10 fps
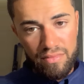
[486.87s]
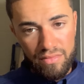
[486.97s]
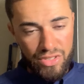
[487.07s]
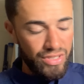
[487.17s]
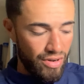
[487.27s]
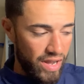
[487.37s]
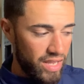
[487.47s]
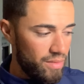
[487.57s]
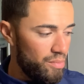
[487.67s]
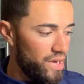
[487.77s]
which is
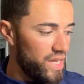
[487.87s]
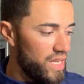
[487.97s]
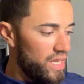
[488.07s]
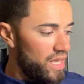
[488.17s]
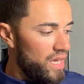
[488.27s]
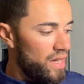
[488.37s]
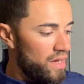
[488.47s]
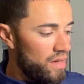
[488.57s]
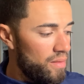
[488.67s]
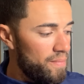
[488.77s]
great, but
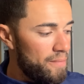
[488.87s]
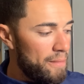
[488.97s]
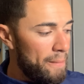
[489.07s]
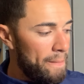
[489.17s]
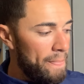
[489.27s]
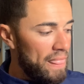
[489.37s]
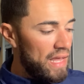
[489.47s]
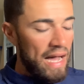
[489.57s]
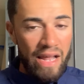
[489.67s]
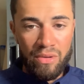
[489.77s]

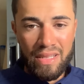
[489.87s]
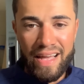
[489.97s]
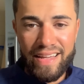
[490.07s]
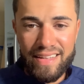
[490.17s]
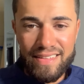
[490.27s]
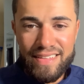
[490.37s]
I don't like